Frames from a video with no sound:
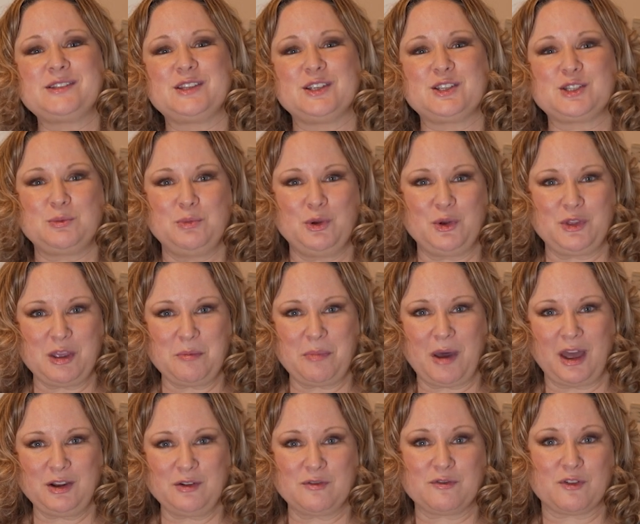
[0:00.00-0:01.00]
the smoothie
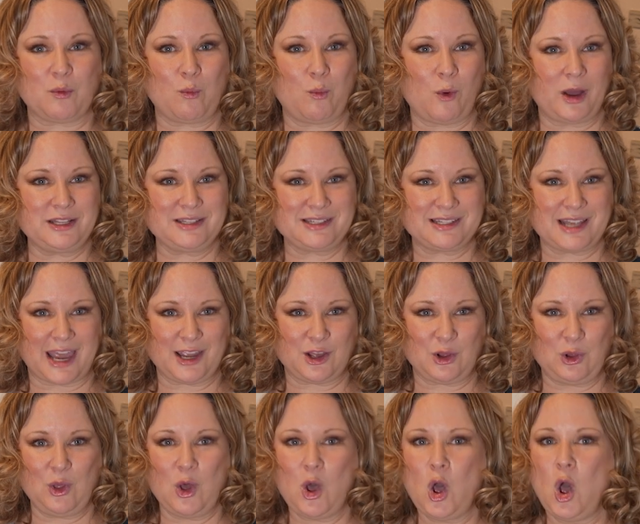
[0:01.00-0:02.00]
button for 1
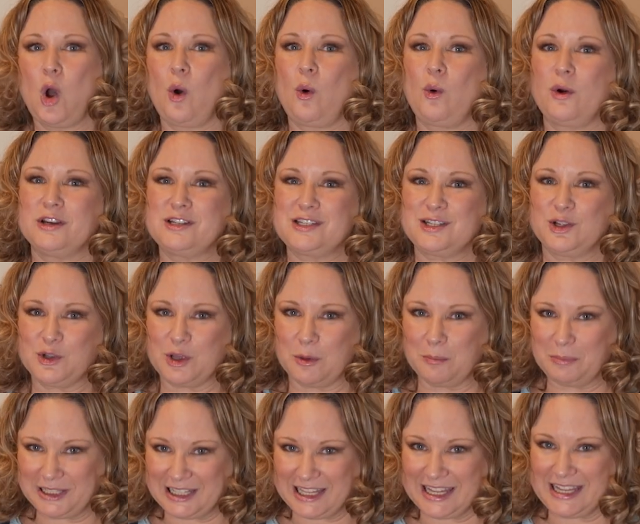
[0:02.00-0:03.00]
cycle or until
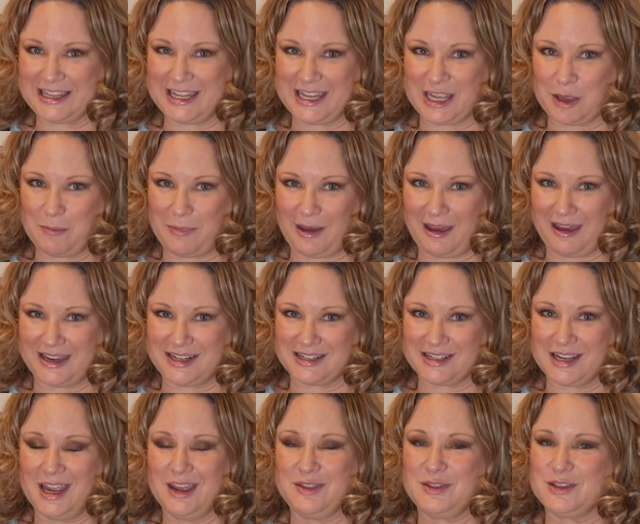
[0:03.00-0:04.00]
completely combined.
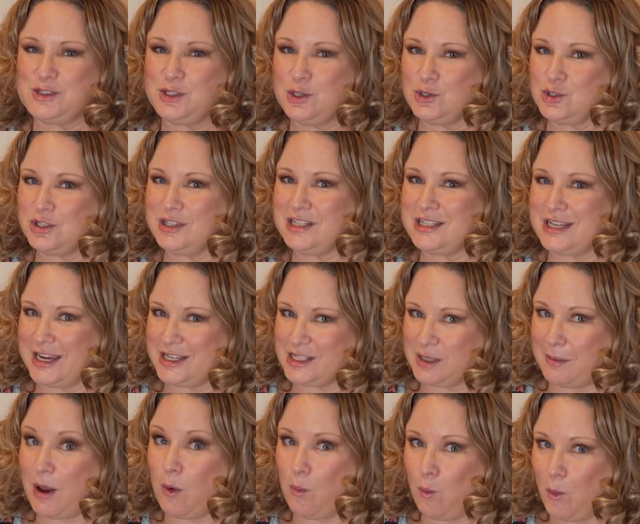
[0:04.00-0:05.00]
This usually takes
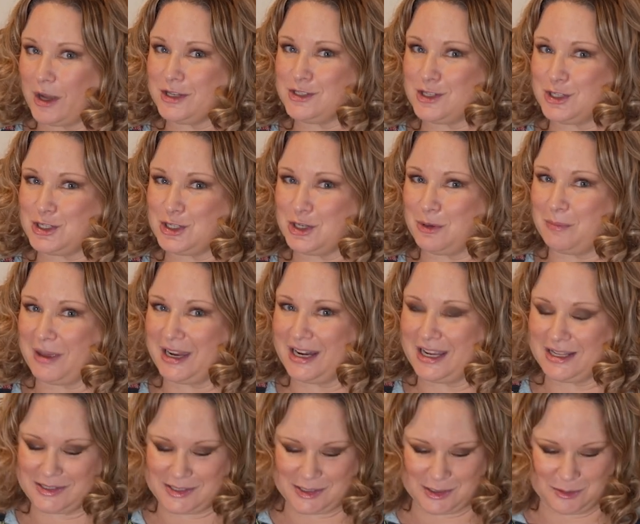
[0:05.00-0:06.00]
about 1 to 2
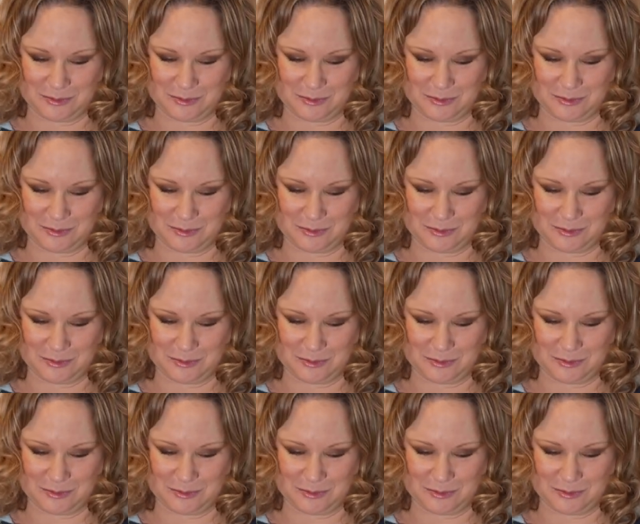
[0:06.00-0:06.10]
minutes.